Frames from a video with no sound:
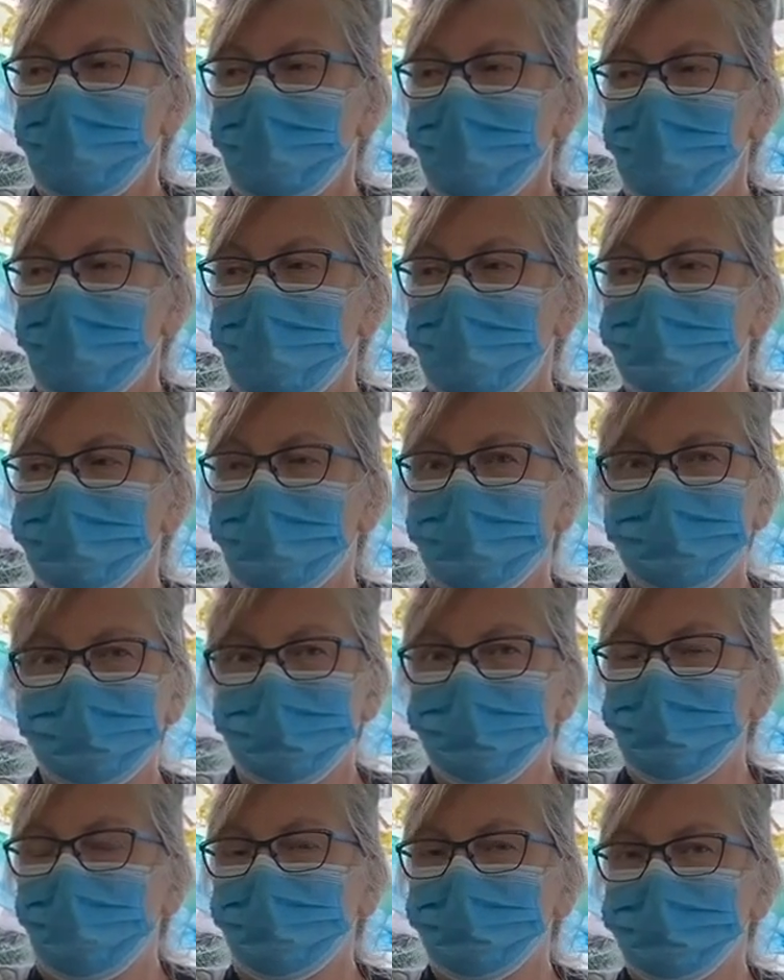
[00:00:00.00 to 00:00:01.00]
and I
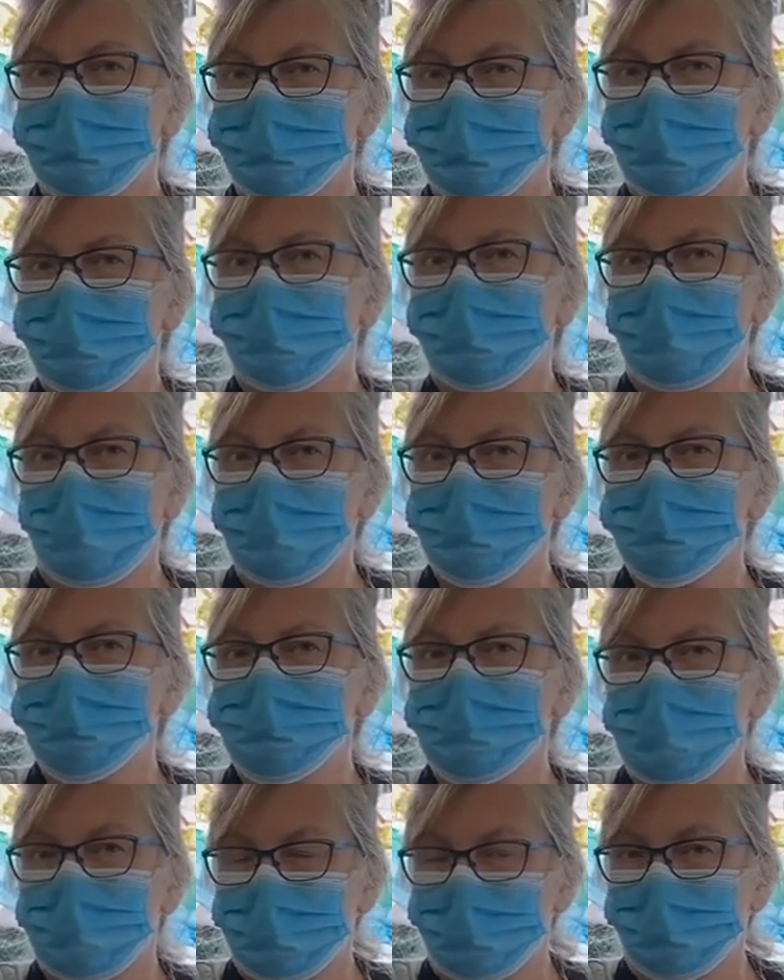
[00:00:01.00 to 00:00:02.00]
knew I would miss that
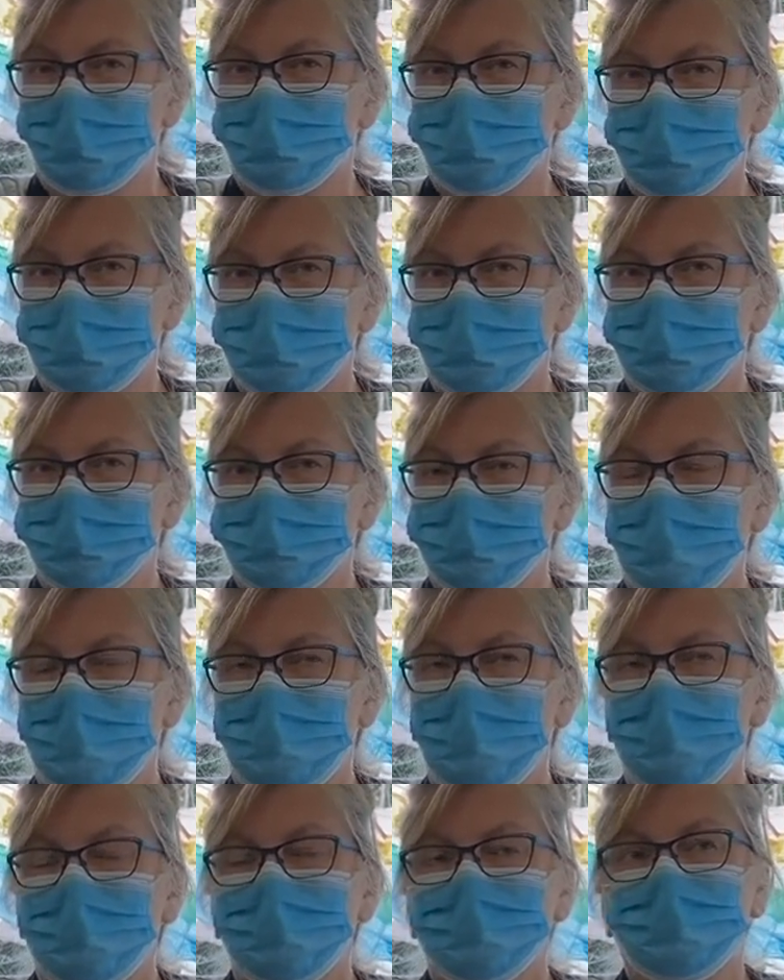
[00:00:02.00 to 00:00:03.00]
terribly.
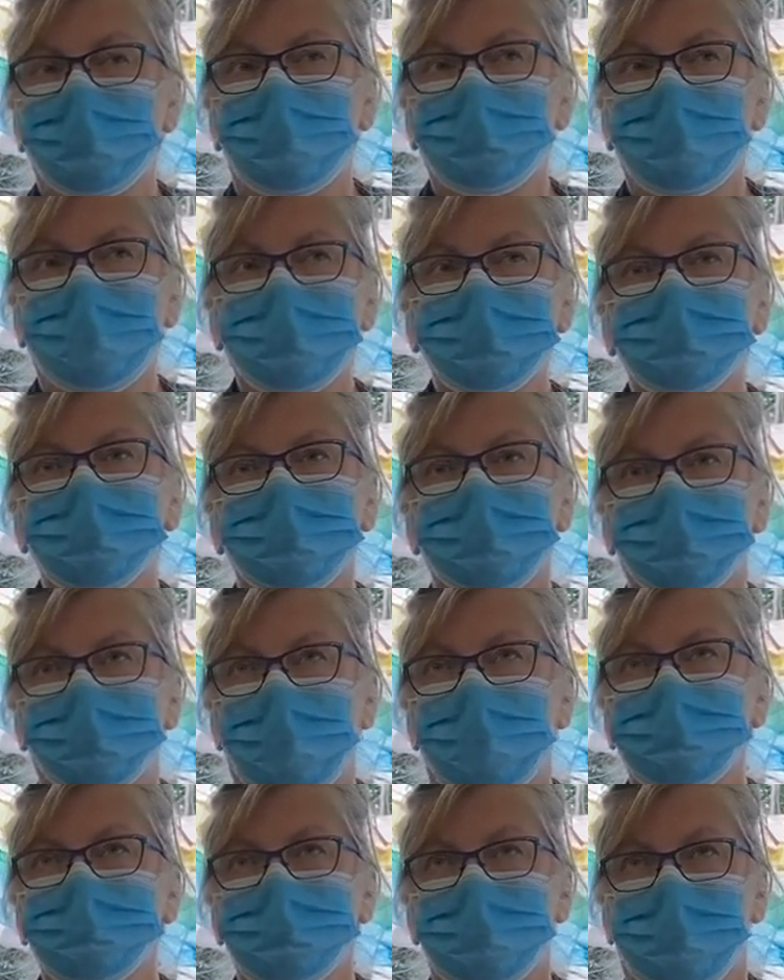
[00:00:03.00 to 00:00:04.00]
So I'm actually
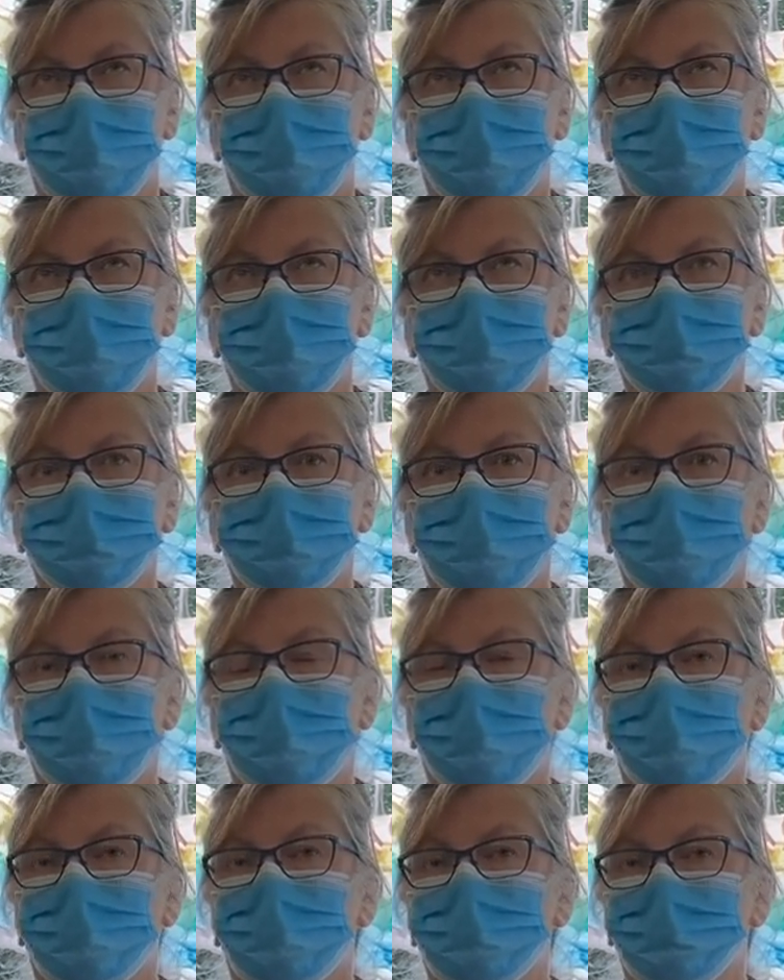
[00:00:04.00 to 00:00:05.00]
renting
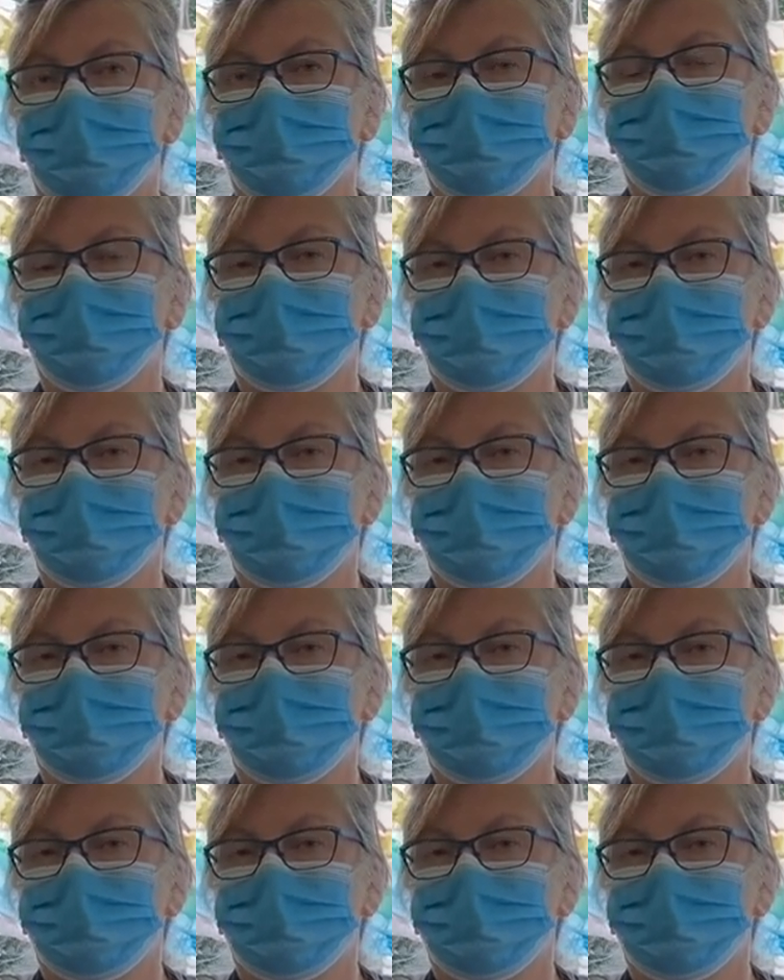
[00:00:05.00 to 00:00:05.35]
the commercial